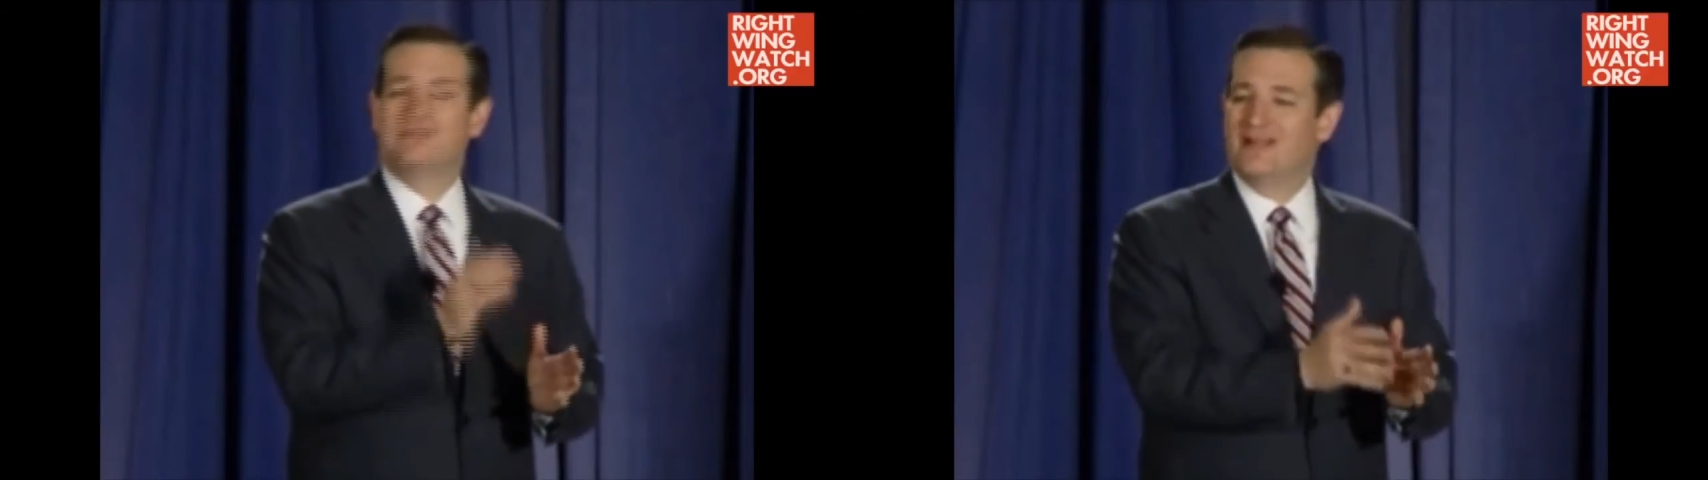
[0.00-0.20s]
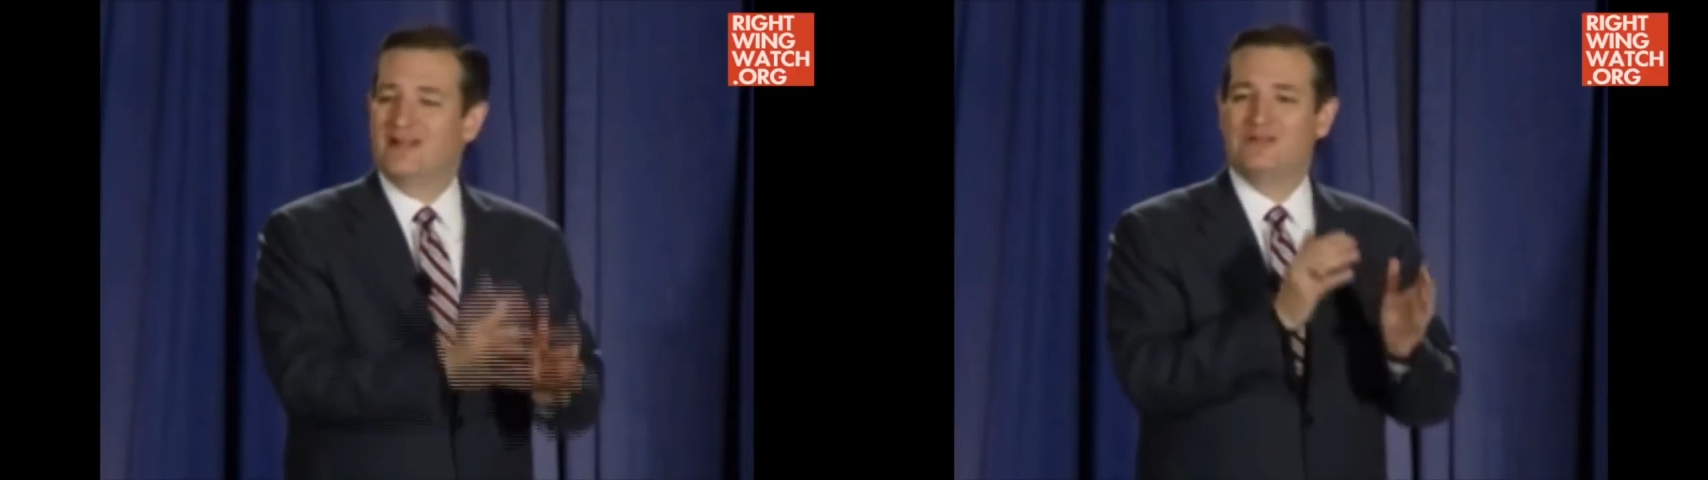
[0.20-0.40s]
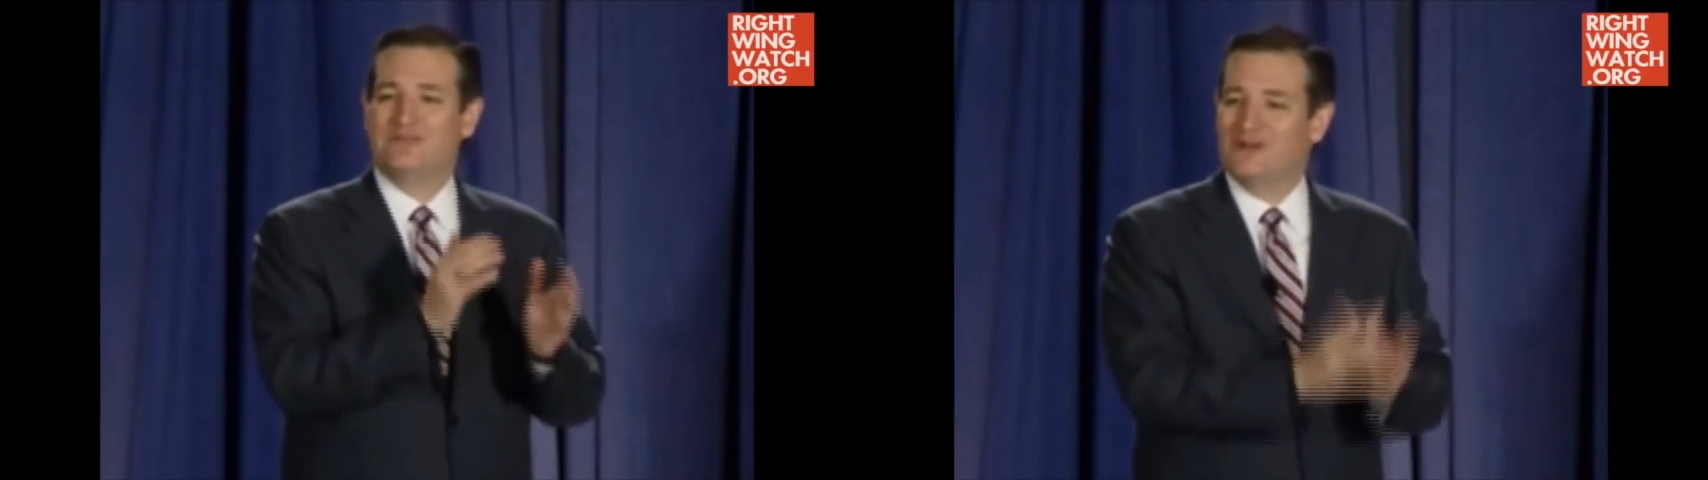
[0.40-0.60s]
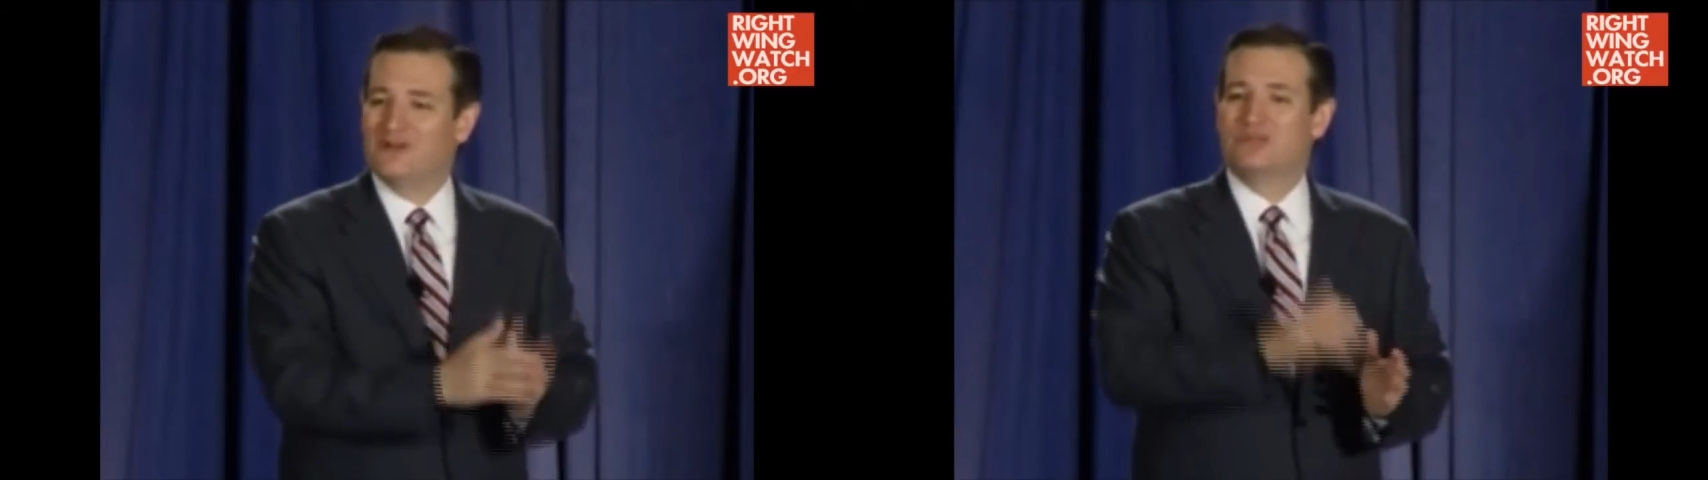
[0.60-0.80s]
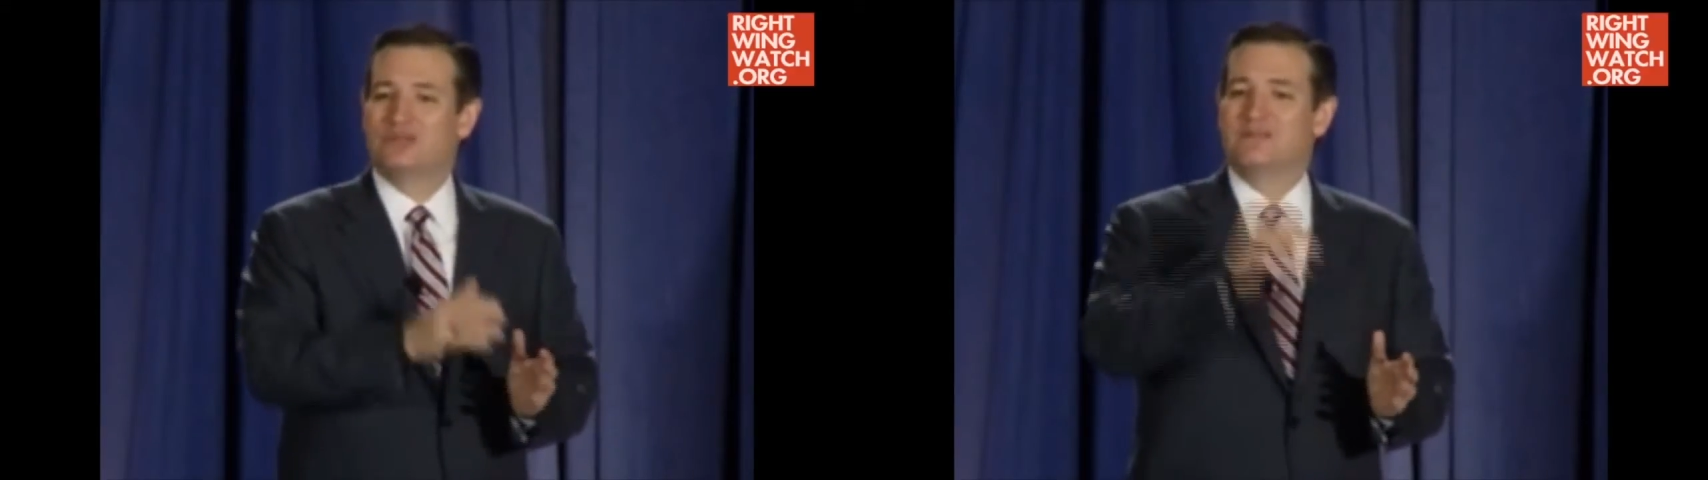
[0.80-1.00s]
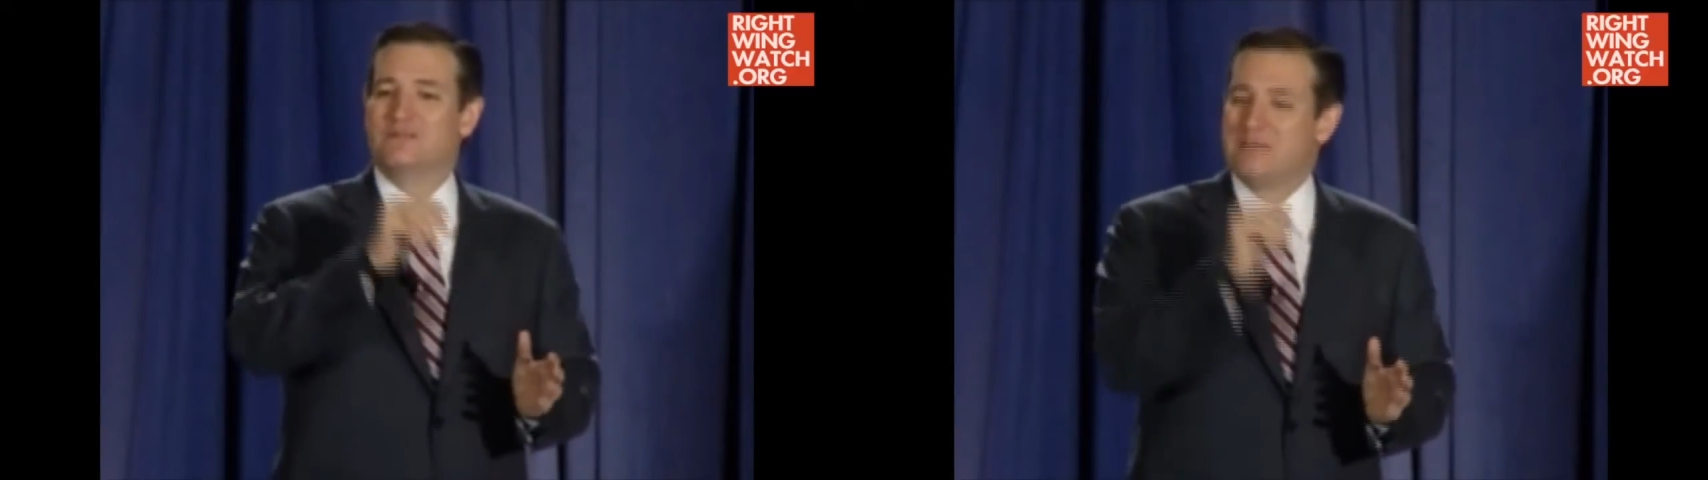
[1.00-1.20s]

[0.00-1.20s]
their devotion to